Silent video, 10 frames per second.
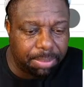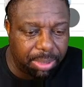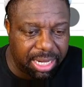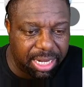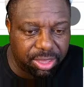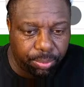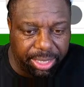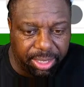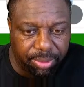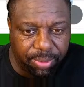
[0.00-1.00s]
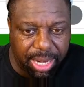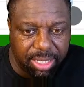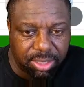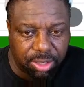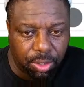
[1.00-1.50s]
play it at three,
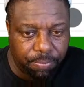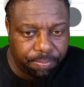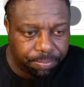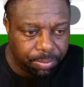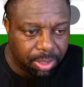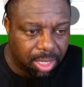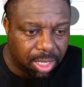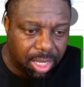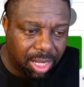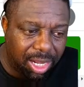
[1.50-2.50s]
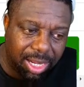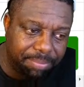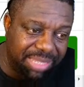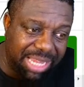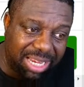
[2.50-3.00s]
right? So
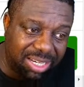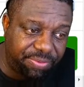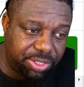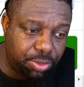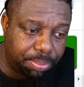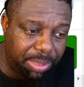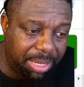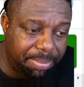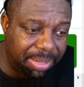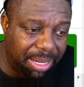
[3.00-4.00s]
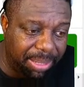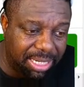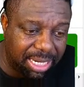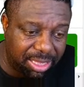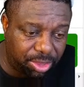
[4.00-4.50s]
not an official play, but I
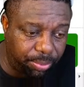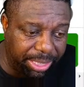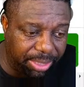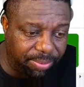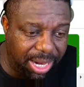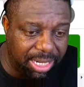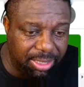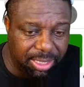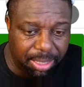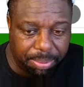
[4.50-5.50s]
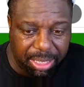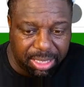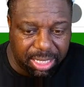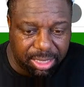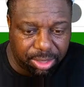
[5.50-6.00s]
played it at three, right? I
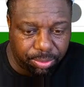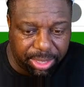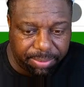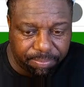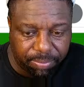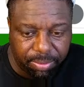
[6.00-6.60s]
played it at three.